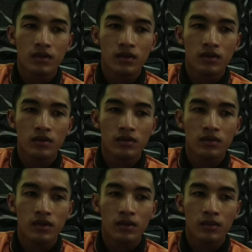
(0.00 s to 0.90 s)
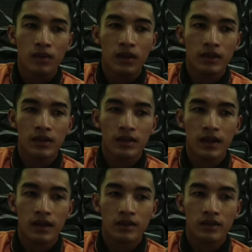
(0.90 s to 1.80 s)
is better
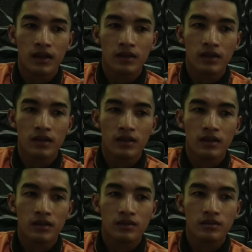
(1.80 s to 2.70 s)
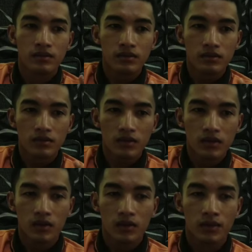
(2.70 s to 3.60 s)
than other
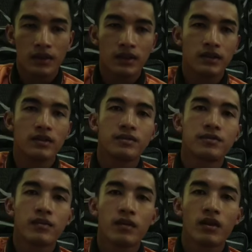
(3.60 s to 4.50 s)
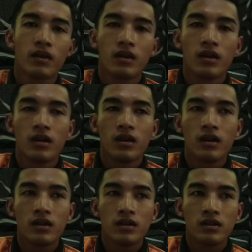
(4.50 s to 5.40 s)
normal speaker.
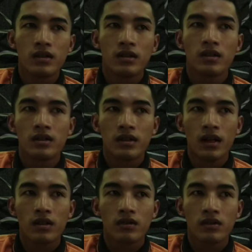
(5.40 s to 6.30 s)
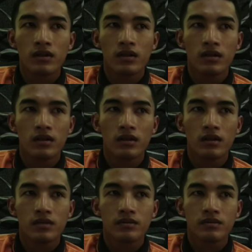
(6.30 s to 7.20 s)
Is the type of
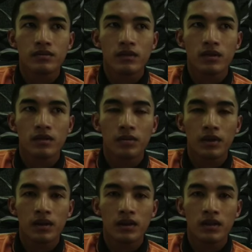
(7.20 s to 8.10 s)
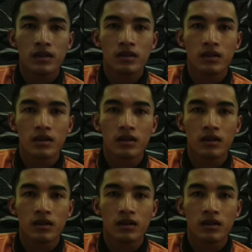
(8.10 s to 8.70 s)
speaker is